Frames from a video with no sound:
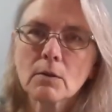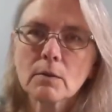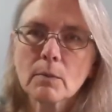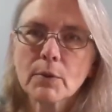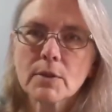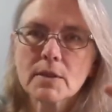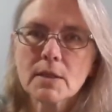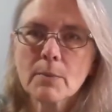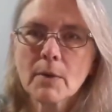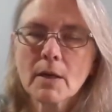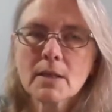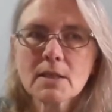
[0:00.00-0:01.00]
put a
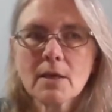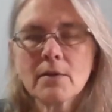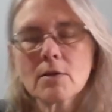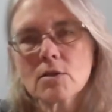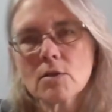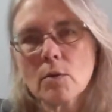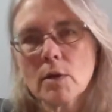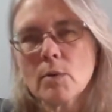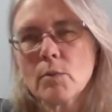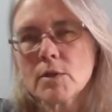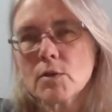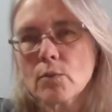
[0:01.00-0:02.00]
skim of ice on there. So
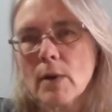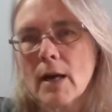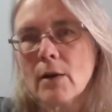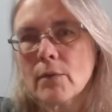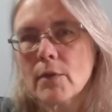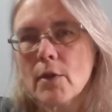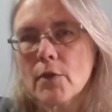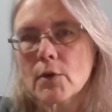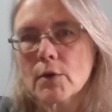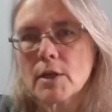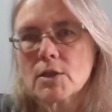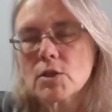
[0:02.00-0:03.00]
it was around the
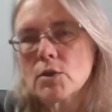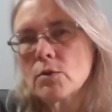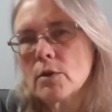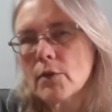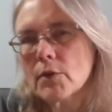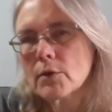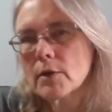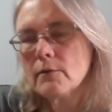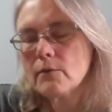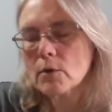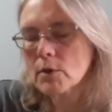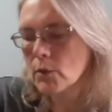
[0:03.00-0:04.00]
32 to
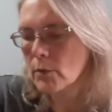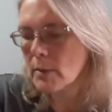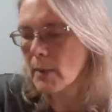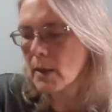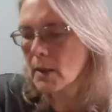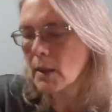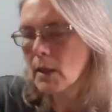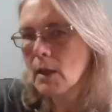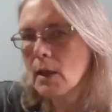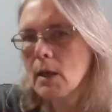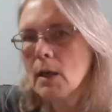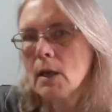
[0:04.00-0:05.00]
34 degree mark
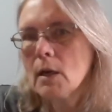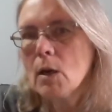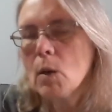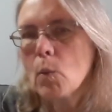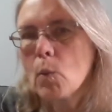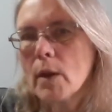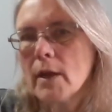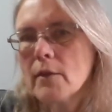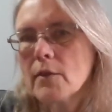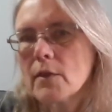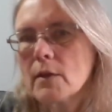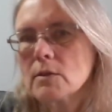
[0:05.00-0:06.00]

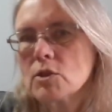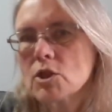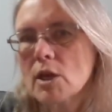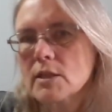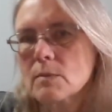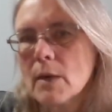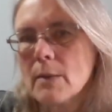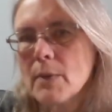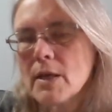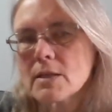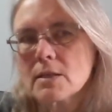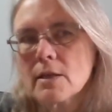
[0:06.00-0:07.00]
with just my
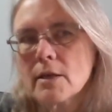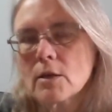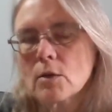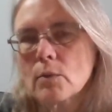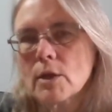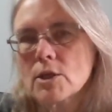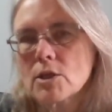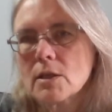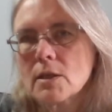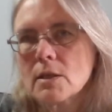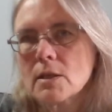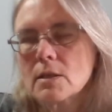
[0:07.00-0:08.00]
base layer, which
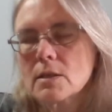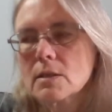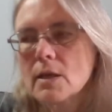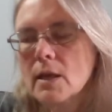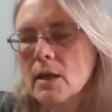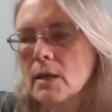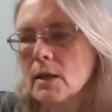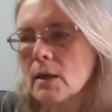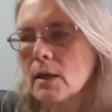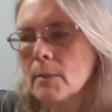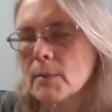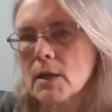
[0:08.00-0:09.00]
is a
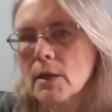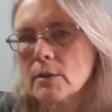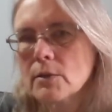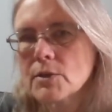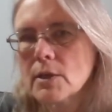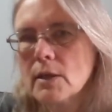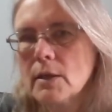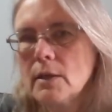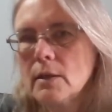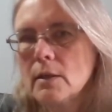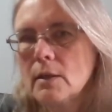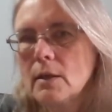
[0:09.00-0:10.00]
cuddle
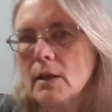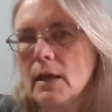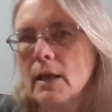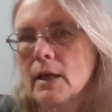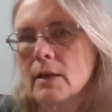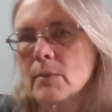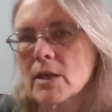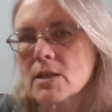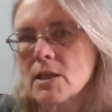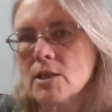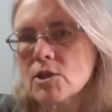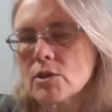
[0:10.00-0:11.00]
dud, and my
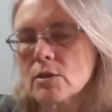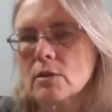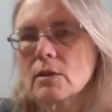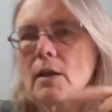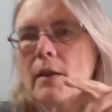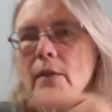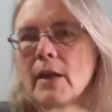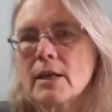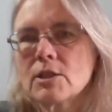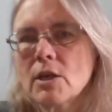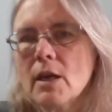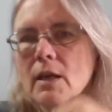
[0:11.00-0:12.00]
t-shirt and
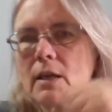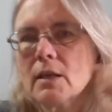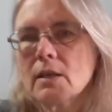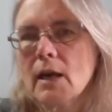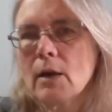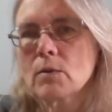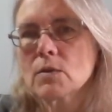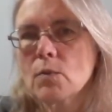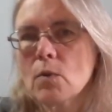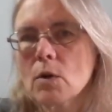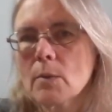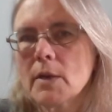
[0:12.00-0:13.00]
that jacket. I was
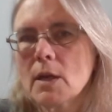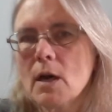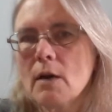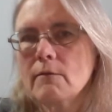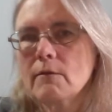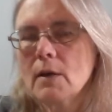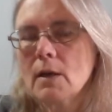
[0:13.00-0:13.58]
warm enough